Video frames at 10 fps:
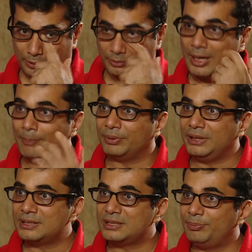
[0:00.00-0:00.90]

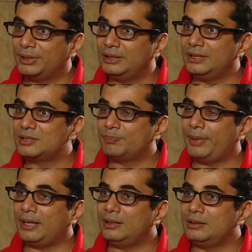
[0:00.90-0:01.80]
Companies typically
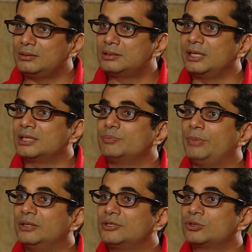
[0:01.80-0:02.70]
spend 6
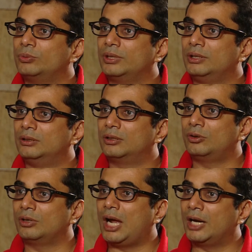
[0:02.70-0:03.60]
months to a year
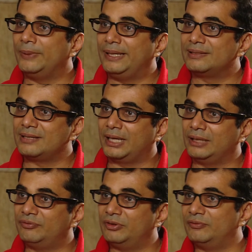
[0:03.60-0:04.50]
on hardware design,
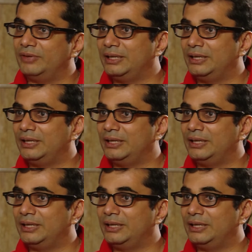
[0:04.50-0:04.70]
firmware